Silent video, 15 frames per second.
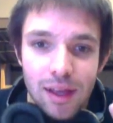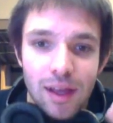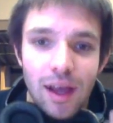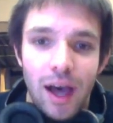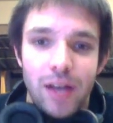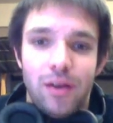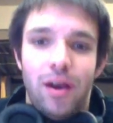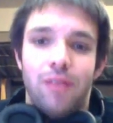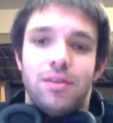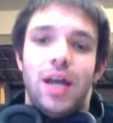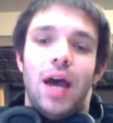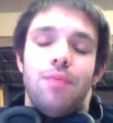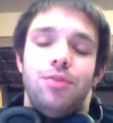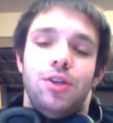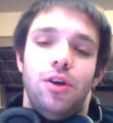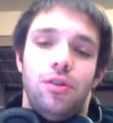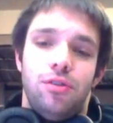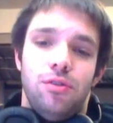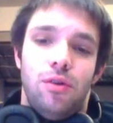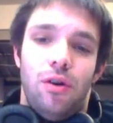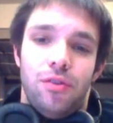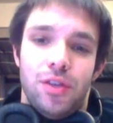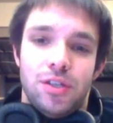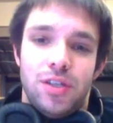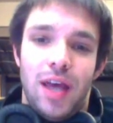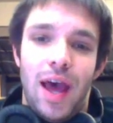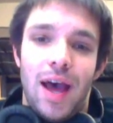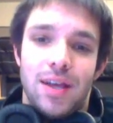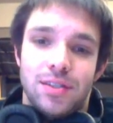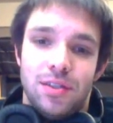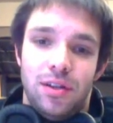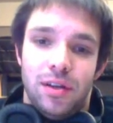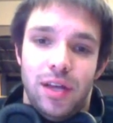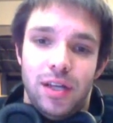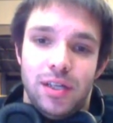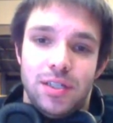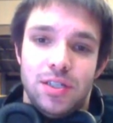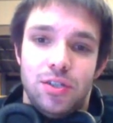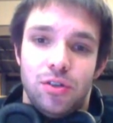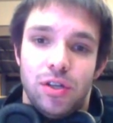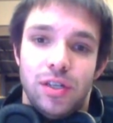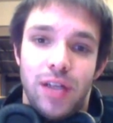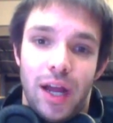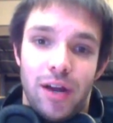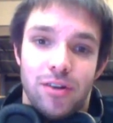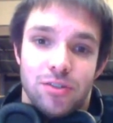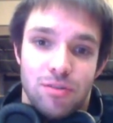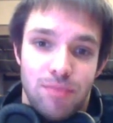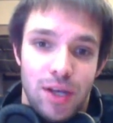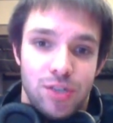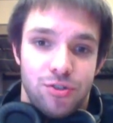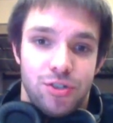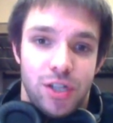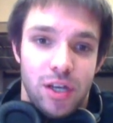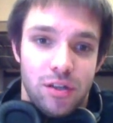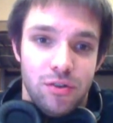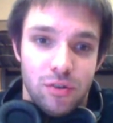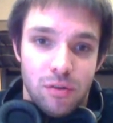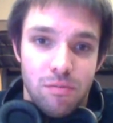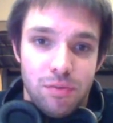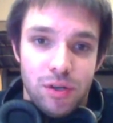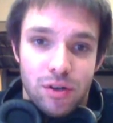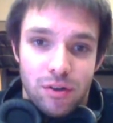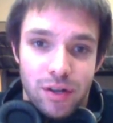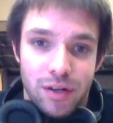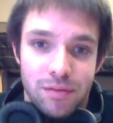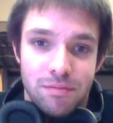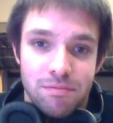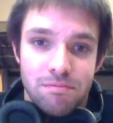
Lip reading: I don't have time to go through all this hassle again, because it took an entire semester to get a new computer in.